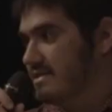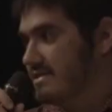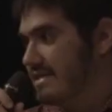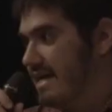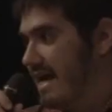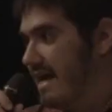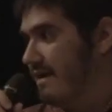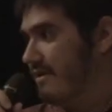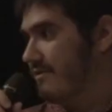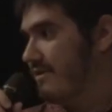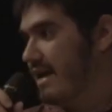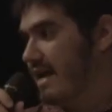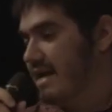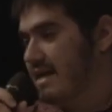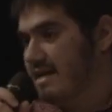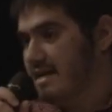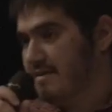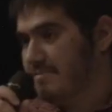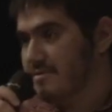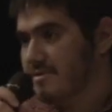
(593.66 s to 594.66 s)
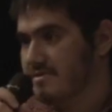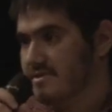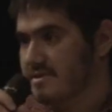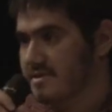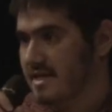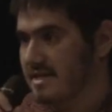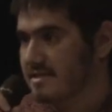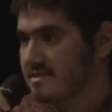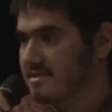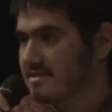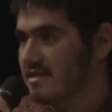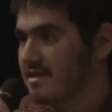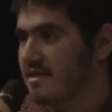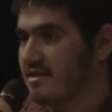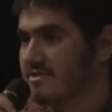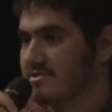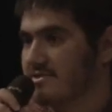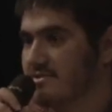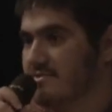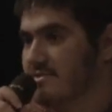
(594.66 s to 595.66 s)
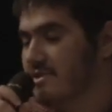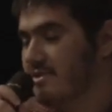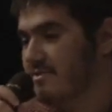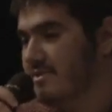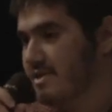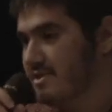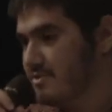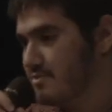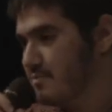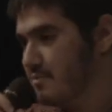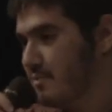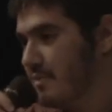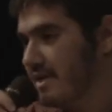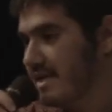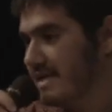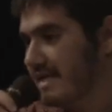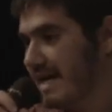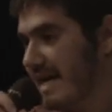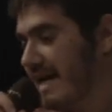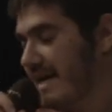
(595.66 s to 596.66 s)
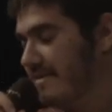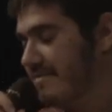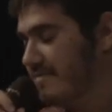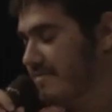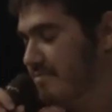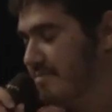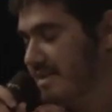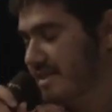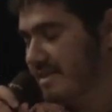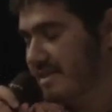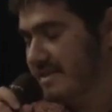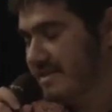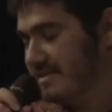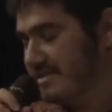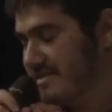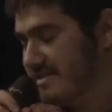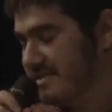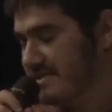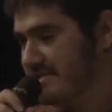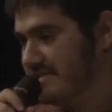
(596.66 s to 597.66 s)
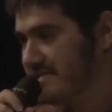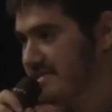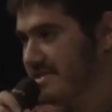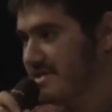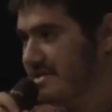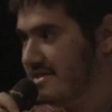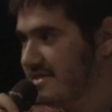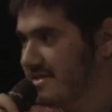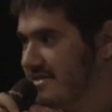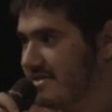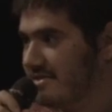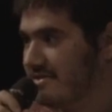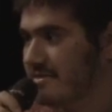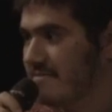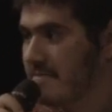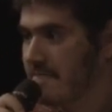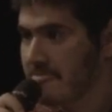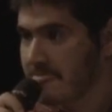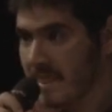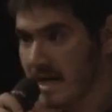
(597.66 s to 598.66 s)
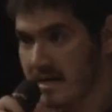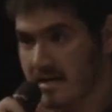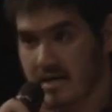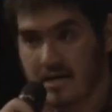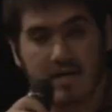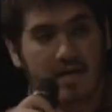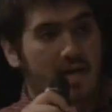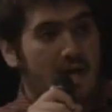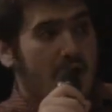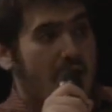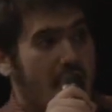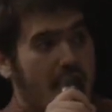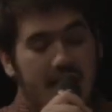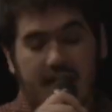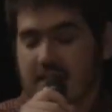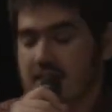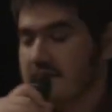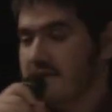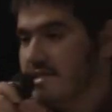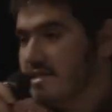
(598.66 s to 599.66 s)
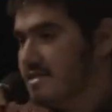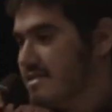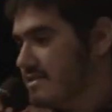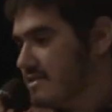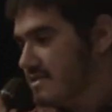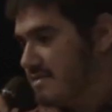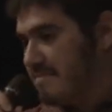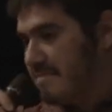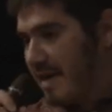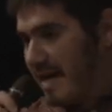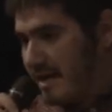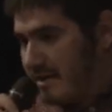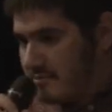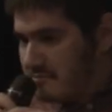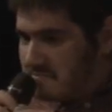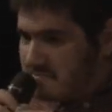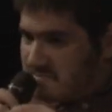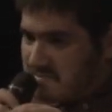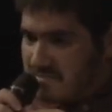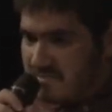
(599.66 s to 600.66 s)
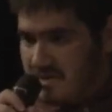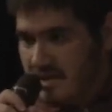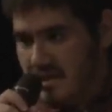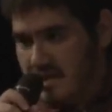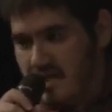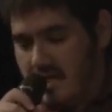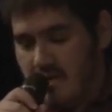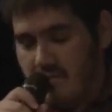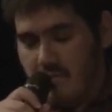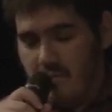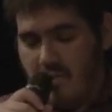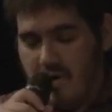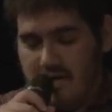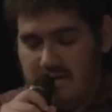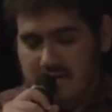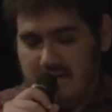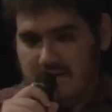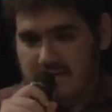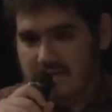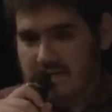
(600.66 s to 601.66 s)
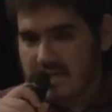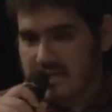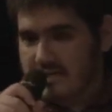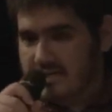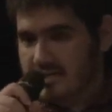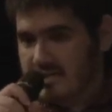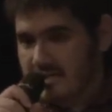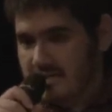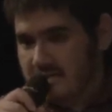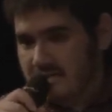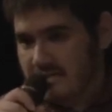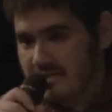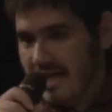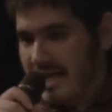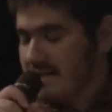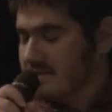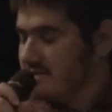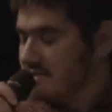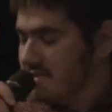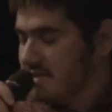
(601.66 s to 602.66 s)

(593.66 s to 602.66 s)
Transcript: down 80%, also known as 1.5 billion tons a year, and is about 1/6 less